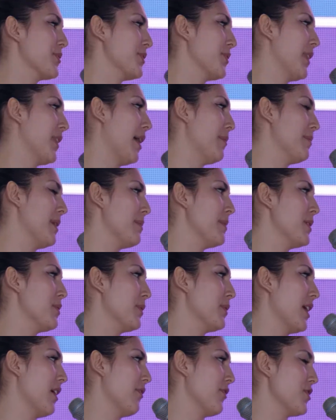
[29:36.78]
so that maybe
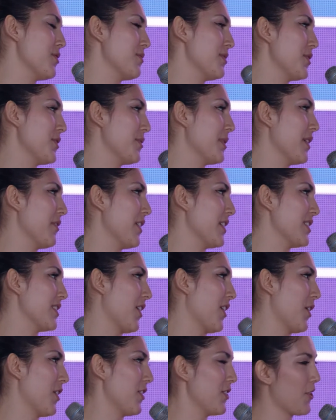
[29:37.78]
whenever you do give us
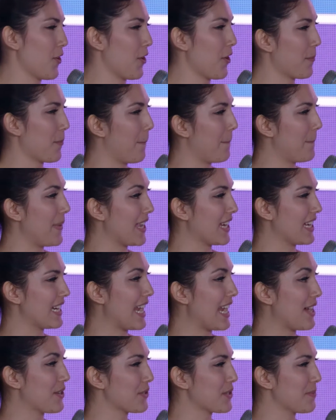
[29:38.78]
your big
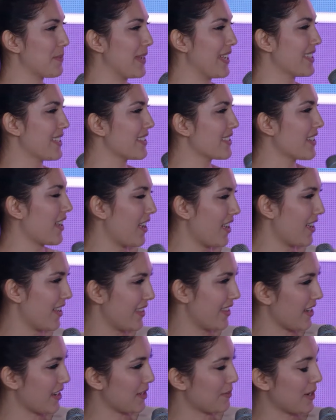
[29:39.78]

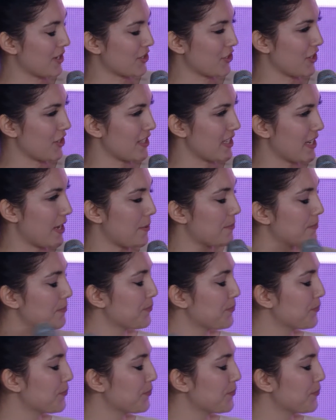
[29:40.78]
announcements, they can make sure to see it?